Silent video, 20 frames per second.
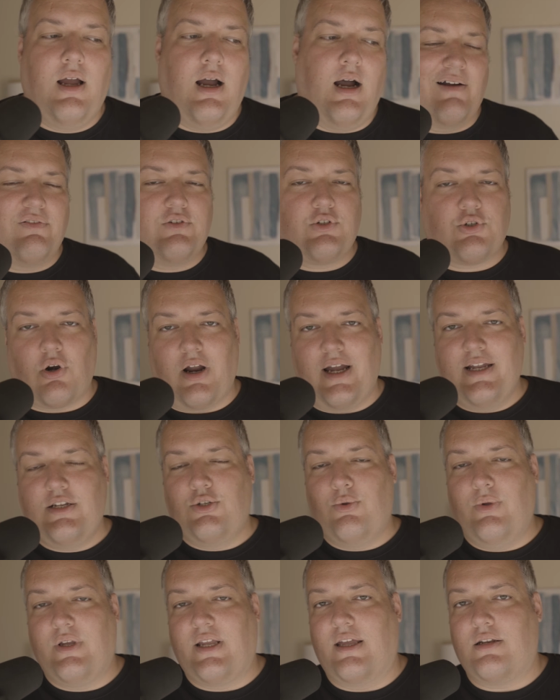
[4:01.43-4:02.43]
I've tried
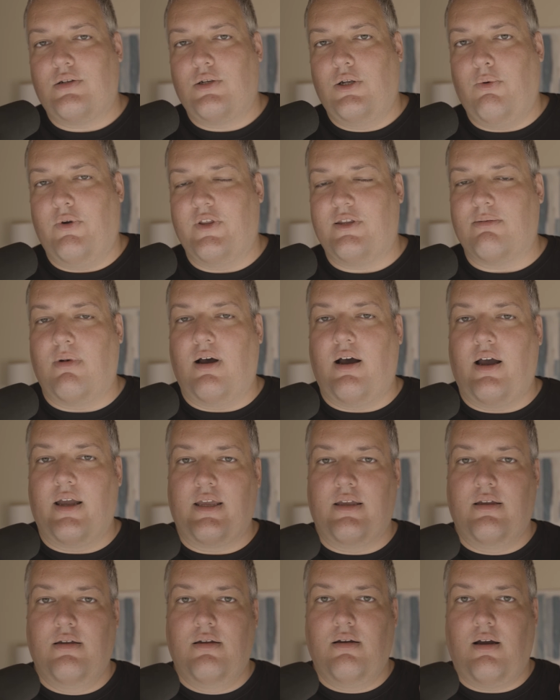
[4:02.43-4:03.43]
doing it with
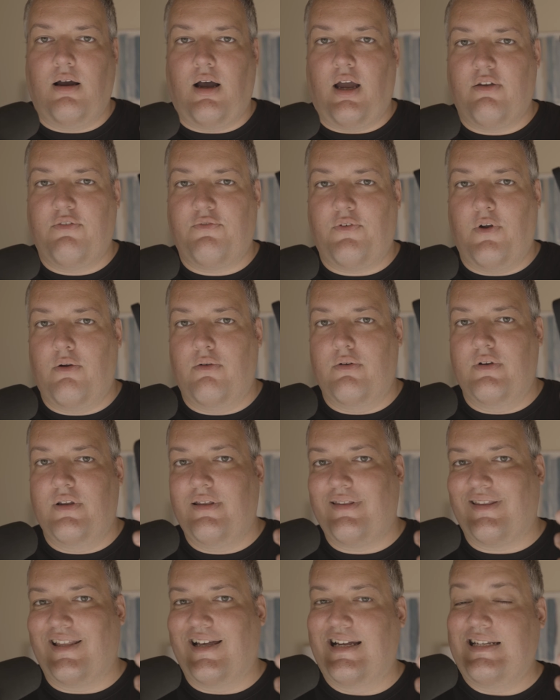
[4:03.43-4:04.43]
my iPhone
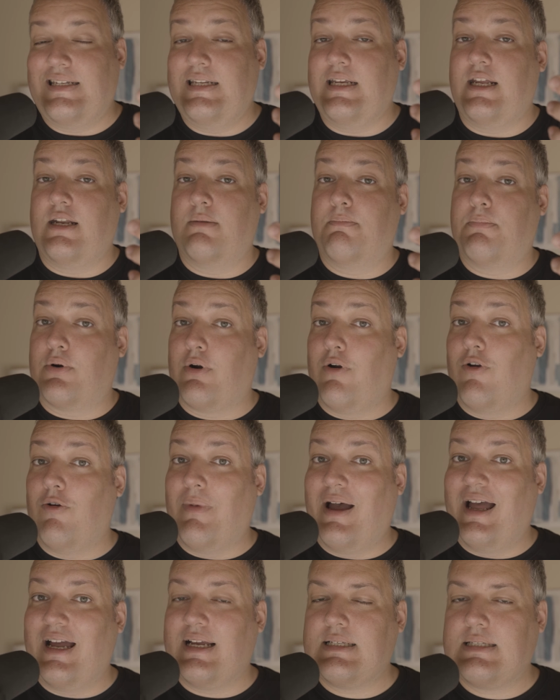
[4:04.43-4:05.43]
13 Pro
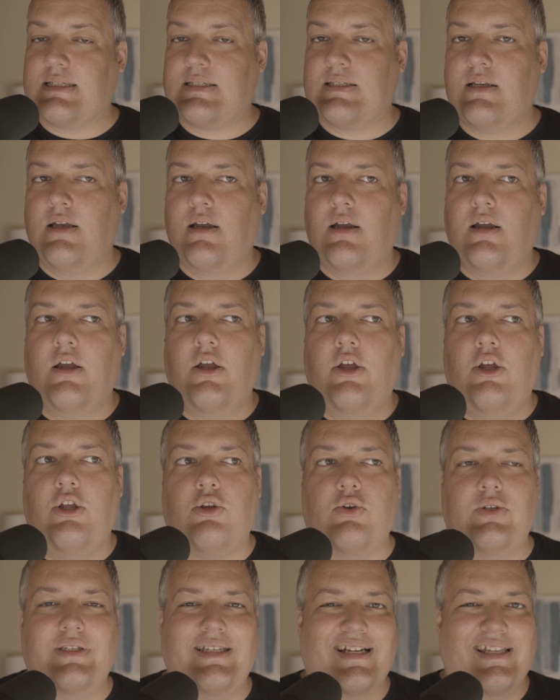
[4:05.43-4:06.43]
Max
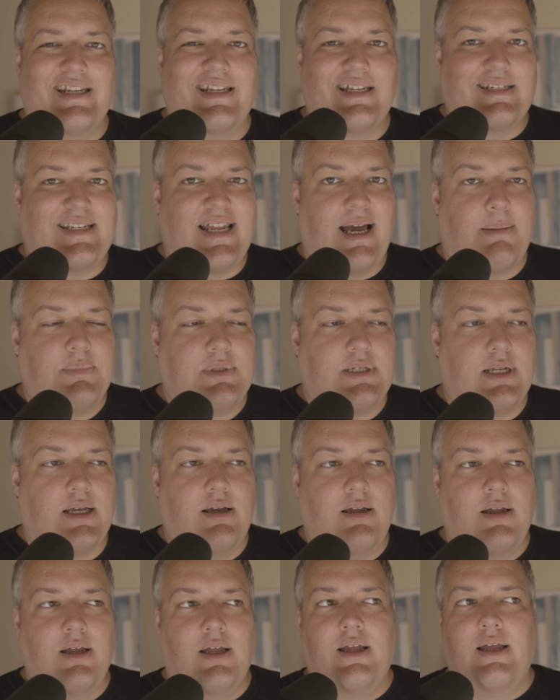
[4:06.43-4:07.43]
using an
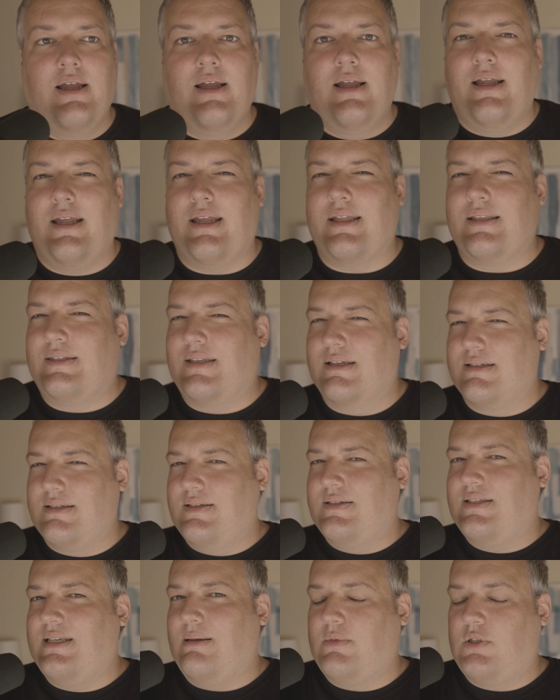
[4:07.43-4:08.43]
adapter. It
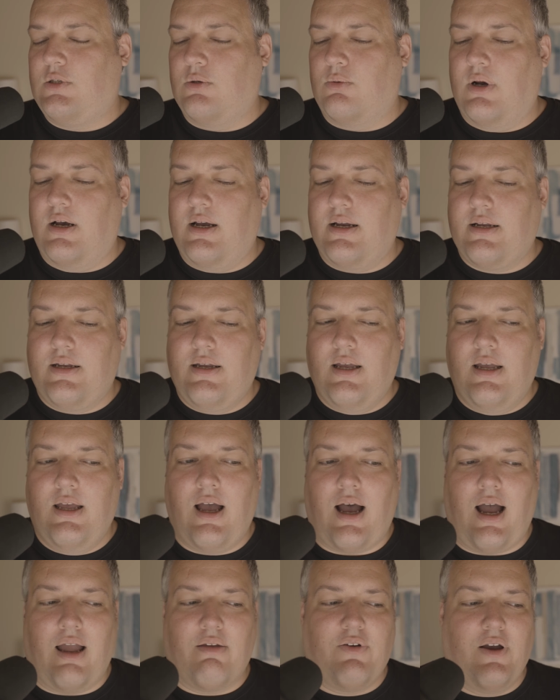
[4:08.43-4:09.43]
doesn't seem to work.
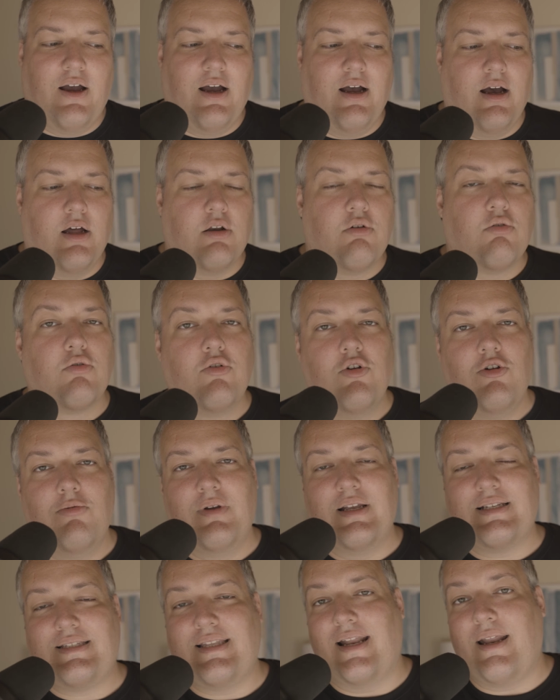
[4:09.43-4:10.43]
I've heard
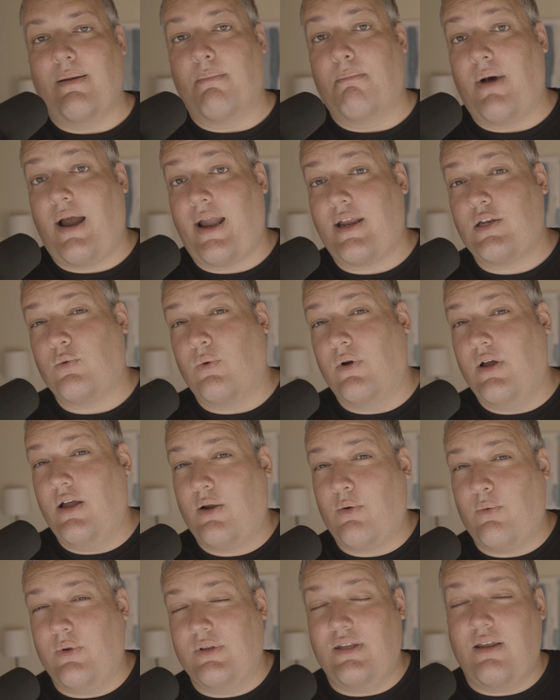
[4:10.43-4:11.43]
rumors that it might
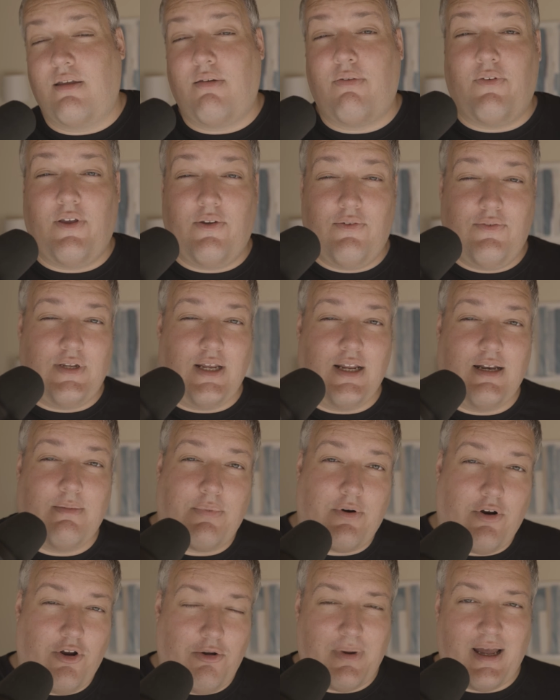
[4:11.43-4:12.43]
work with the 15
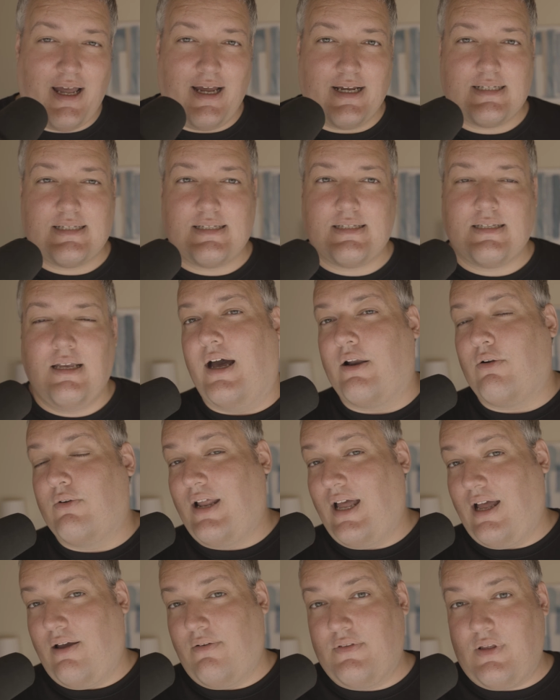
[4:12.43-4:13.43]
Pro Max. I don't
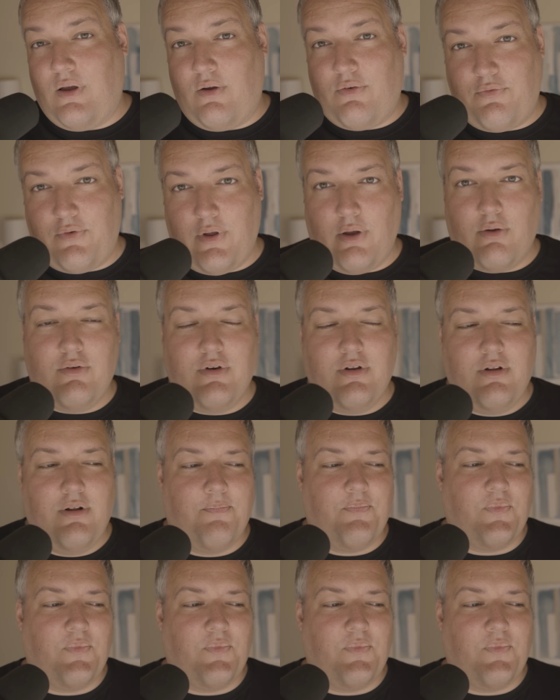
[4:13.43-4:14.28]
have that phone.